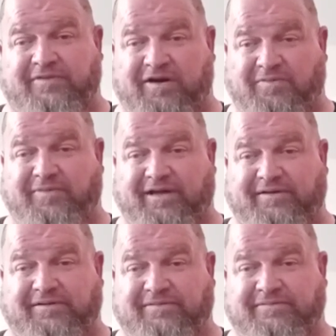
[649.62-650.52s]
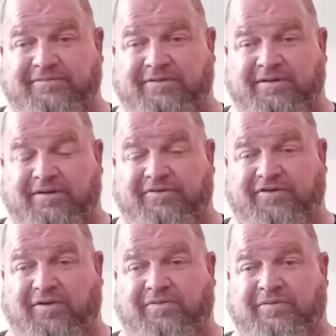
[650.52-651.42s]
You hear what I'm telling you?
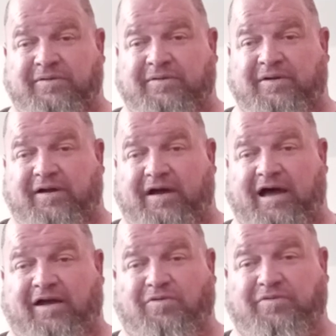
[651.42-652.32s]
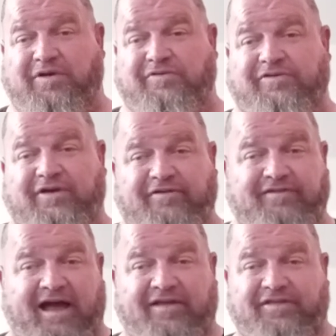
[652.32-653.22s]
So I don't do the
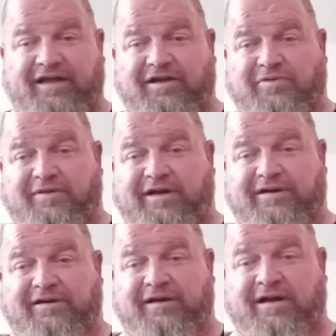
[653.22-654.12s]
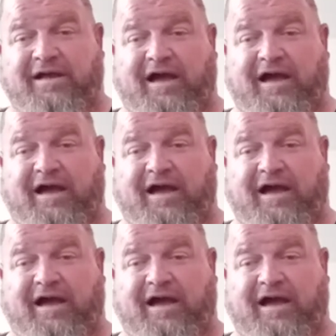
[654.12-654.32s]
tough guy thing on here.